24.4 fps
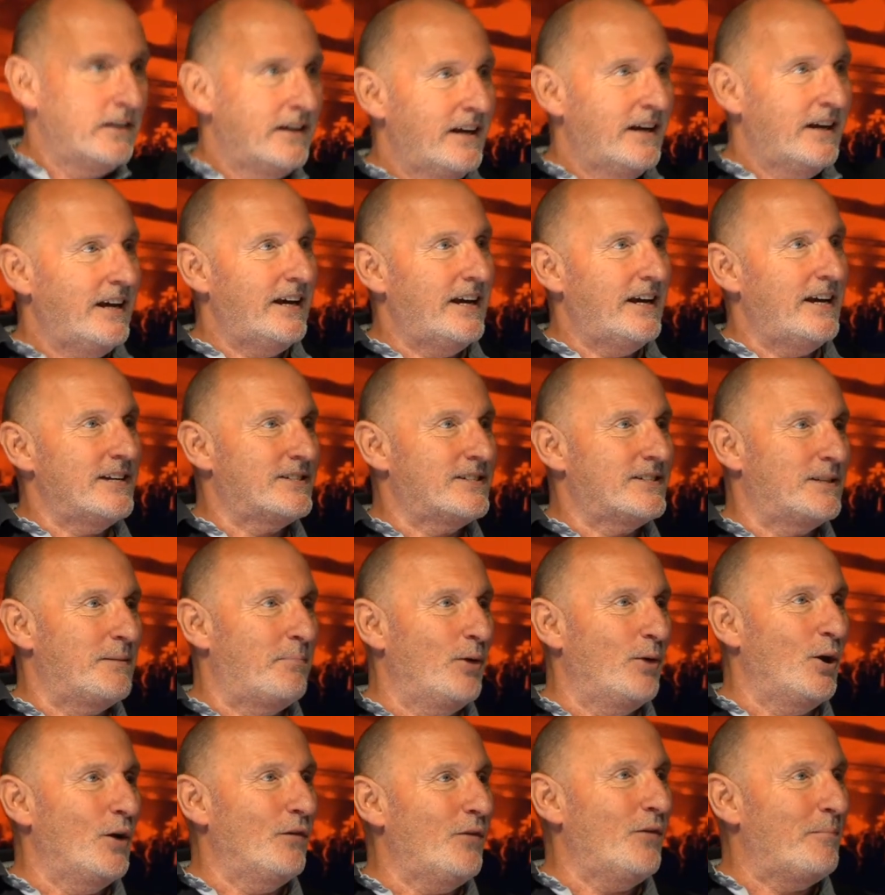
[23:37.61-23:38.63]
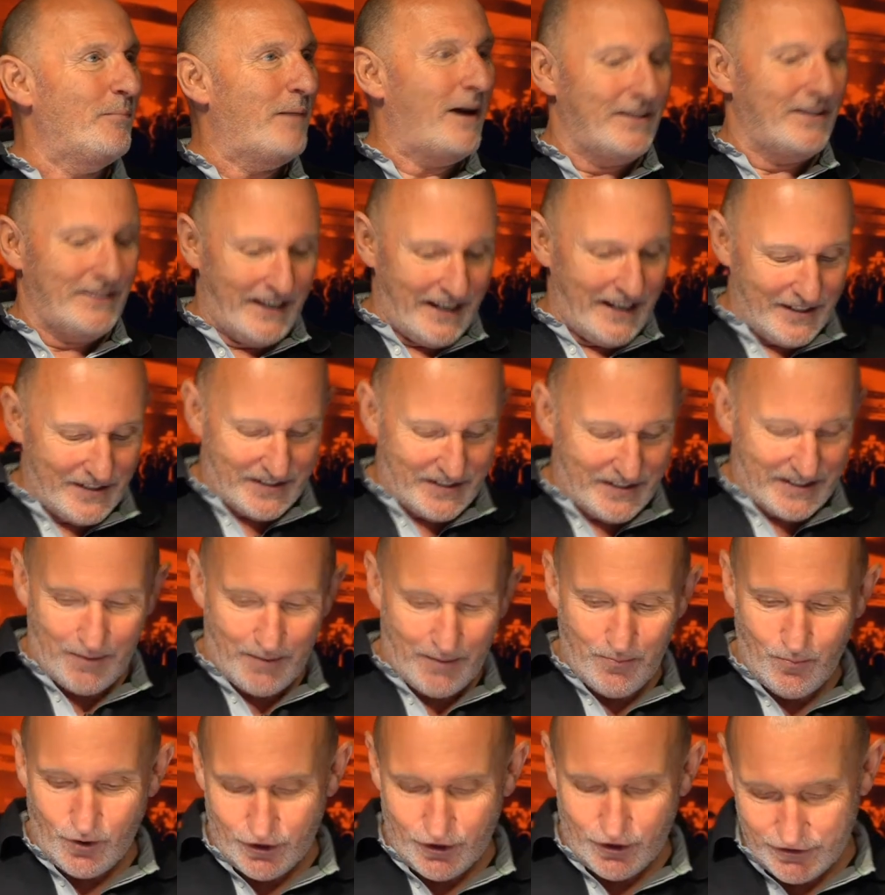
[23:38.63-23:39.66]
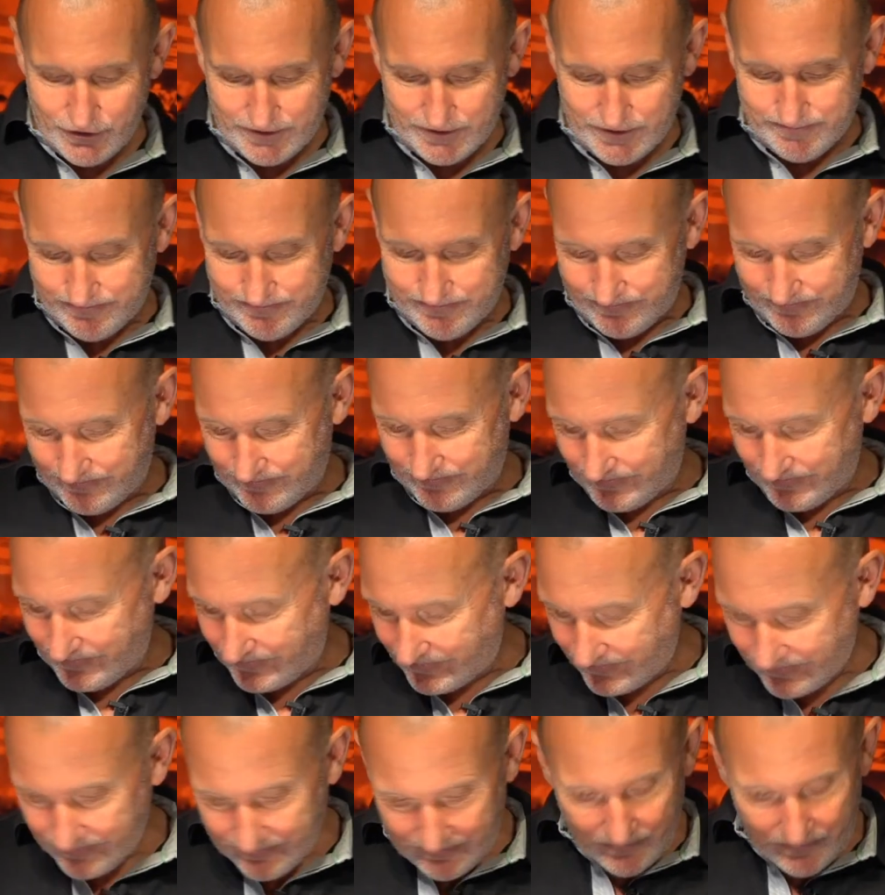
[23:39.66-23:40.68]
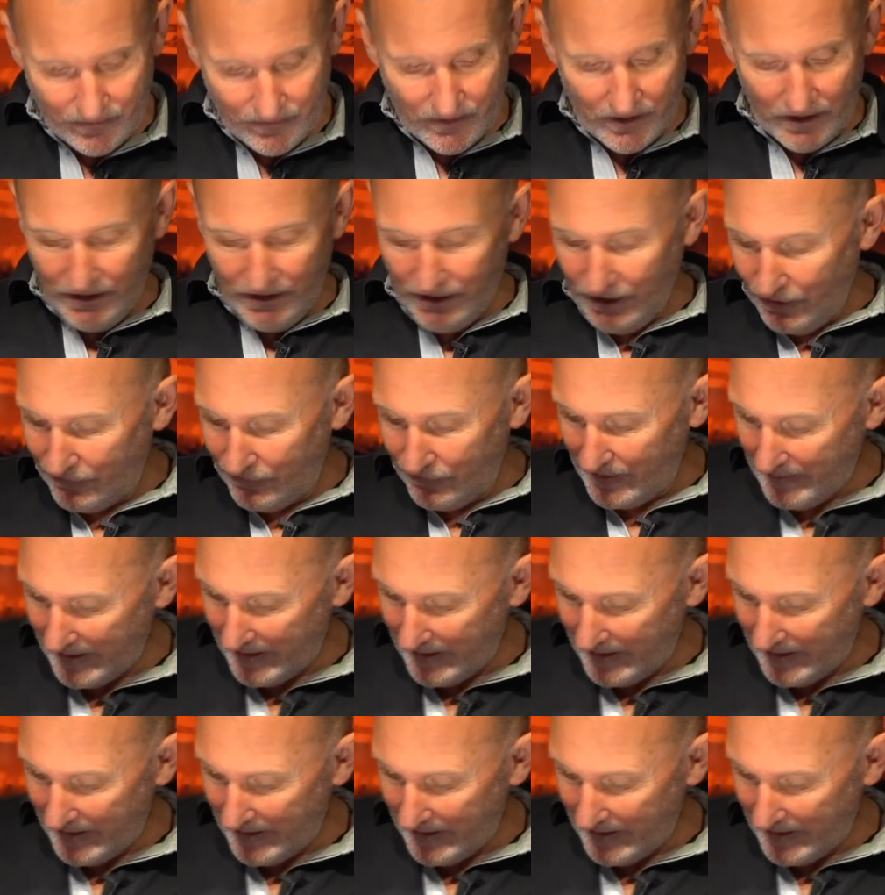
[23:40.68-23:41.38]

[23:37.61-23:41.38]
Here's the beautiful man that is Sam Ward. Go for it,